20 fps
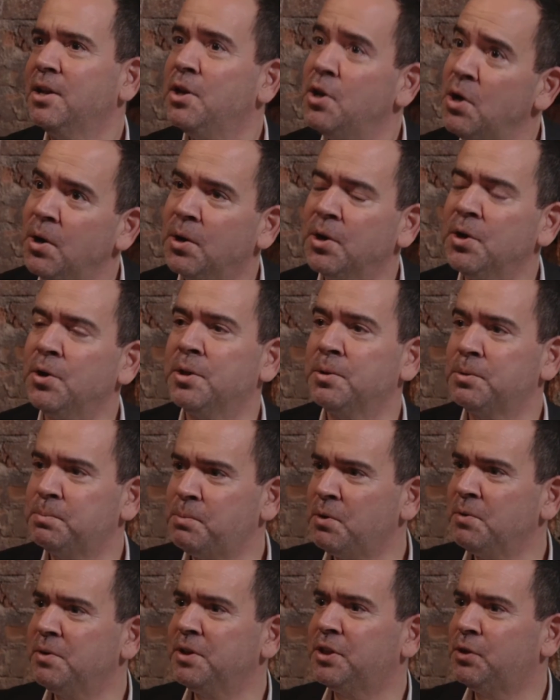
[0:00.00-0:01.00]
No, there's
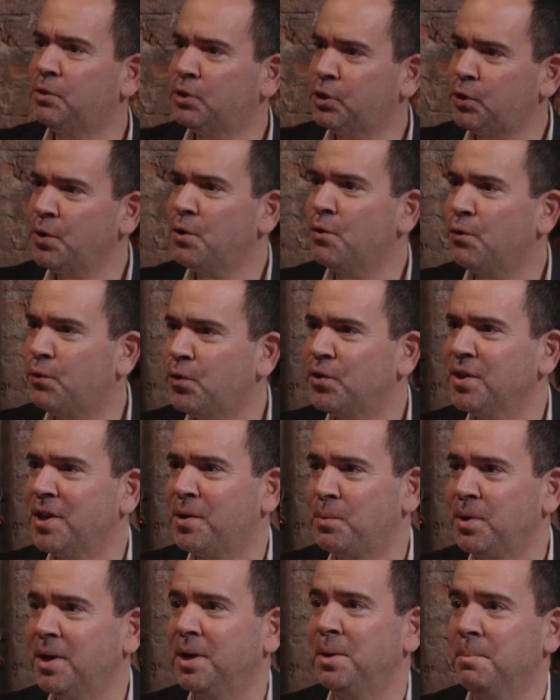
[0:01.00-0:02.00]
probably 3 or 4 that
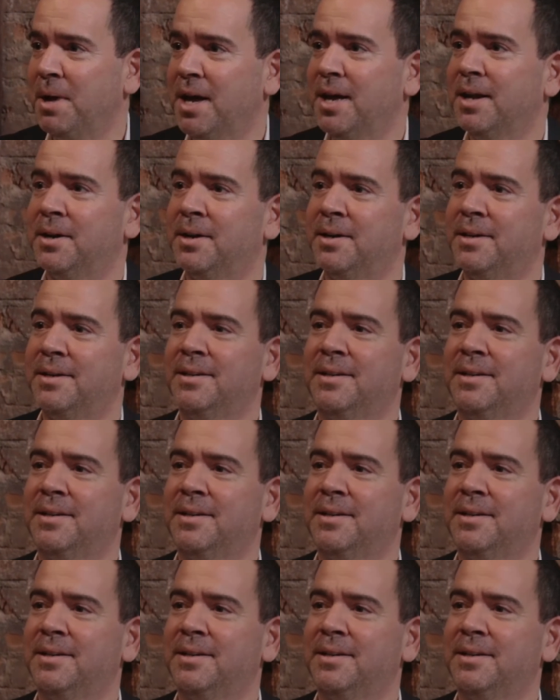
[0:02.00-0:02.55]
really matter.